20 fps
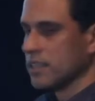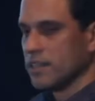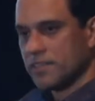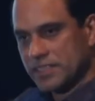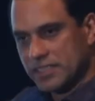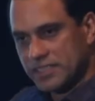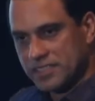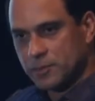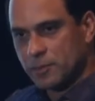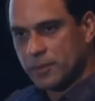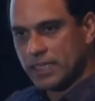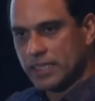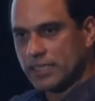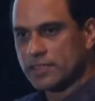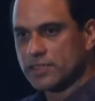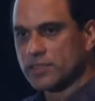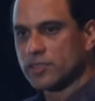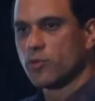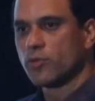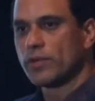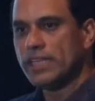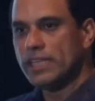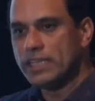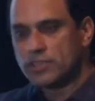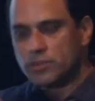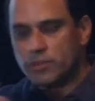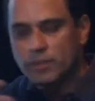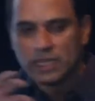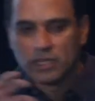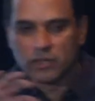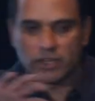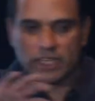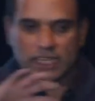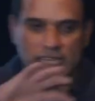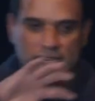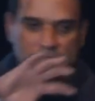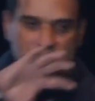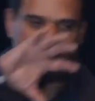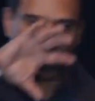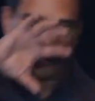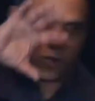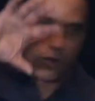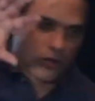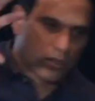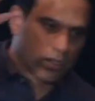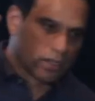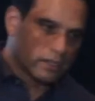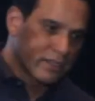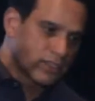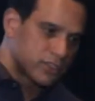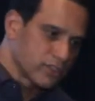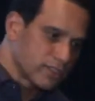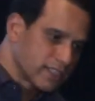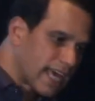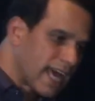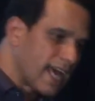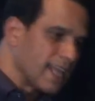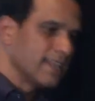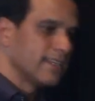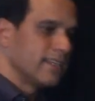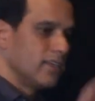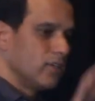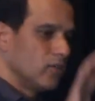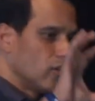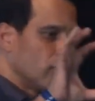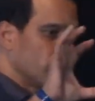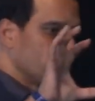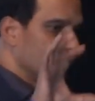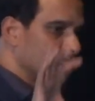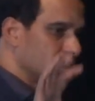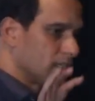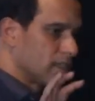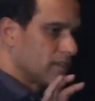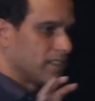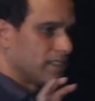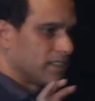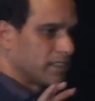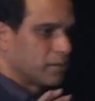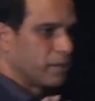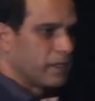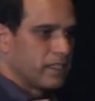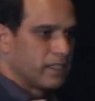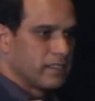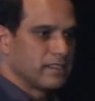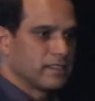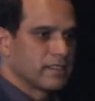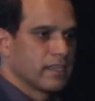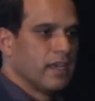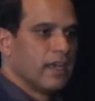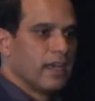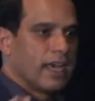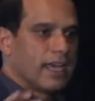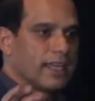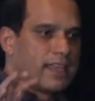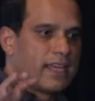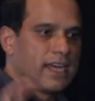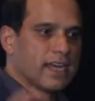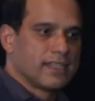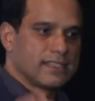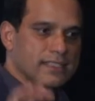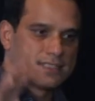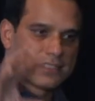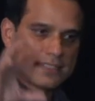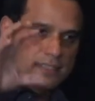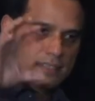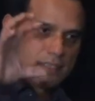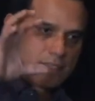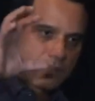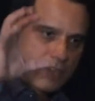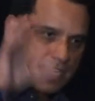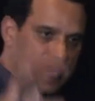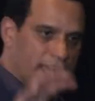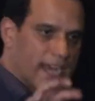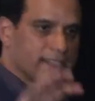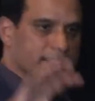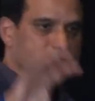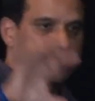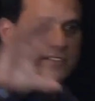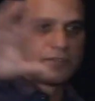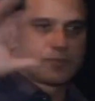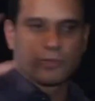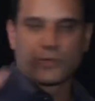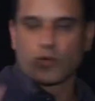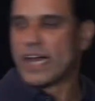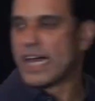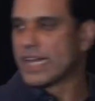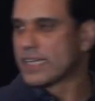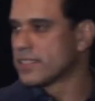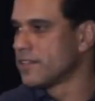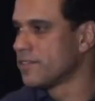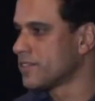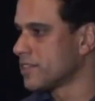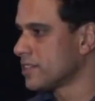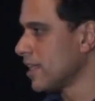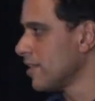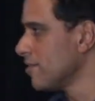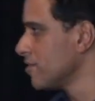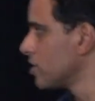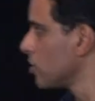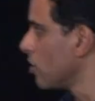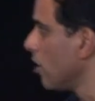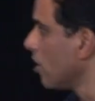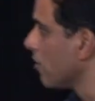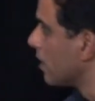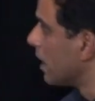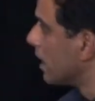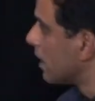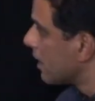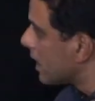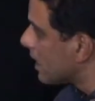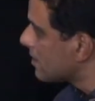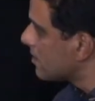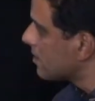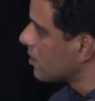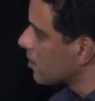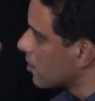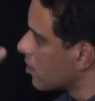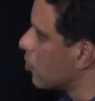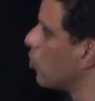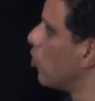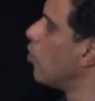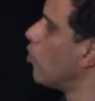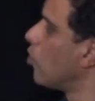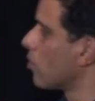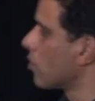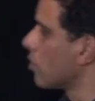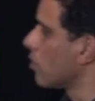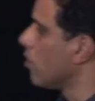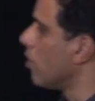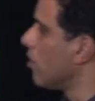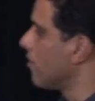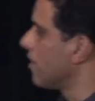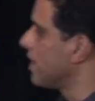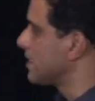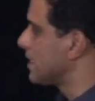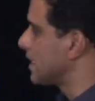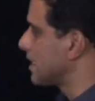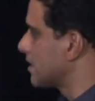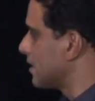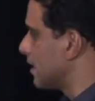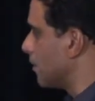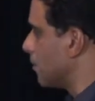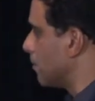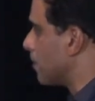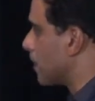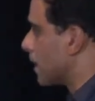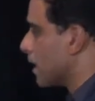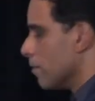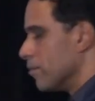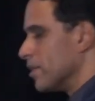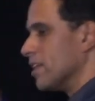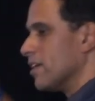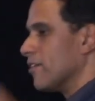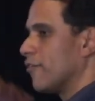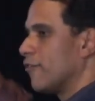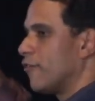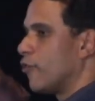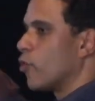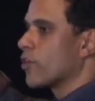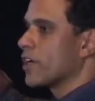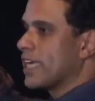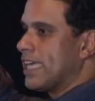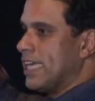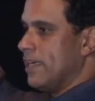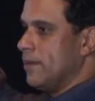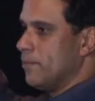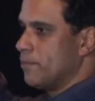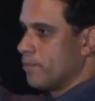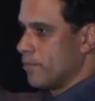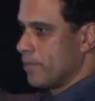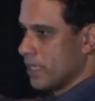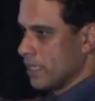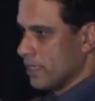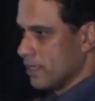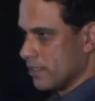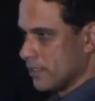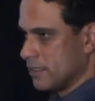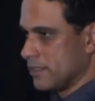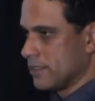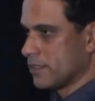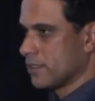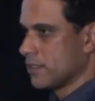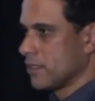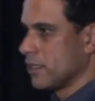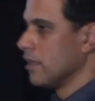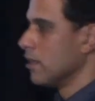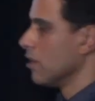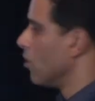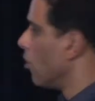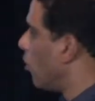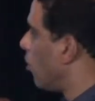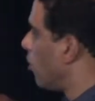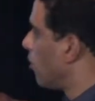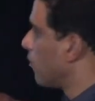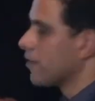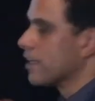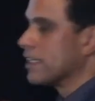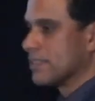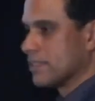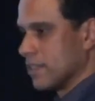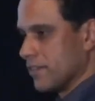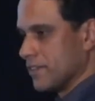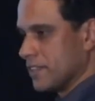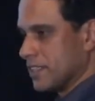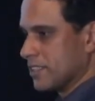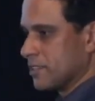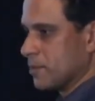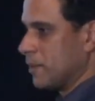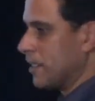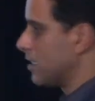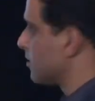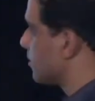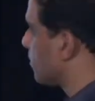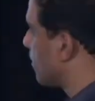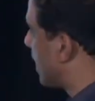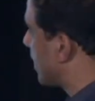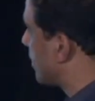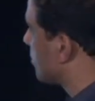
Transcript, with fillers: service experience. So we need to be looking at that whole, the totality of the service experience, and that is reactive, proactive, self-solve. That's the core of SXM. But there are four key pillars of service experience